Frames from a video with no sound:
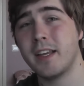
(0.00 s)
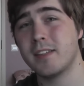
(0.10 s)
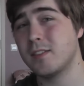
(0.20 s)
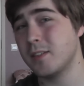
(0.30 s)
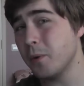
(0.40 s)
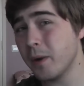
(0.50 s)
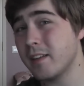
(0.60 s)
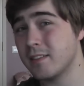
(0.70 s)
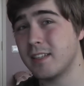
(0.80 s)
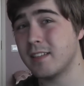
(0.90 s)
takes two
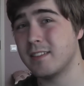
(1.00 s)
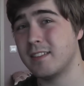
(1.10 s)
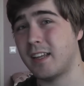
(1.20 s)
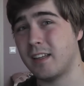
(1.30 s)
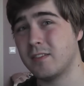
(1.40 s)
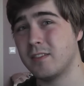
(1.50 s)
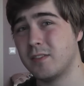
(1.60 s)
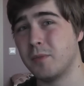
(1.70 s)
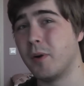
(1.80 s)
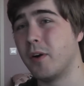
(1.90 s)
incense sticks
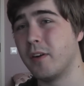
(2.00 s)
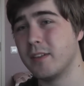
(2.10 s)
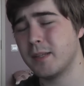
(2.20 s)
to burn.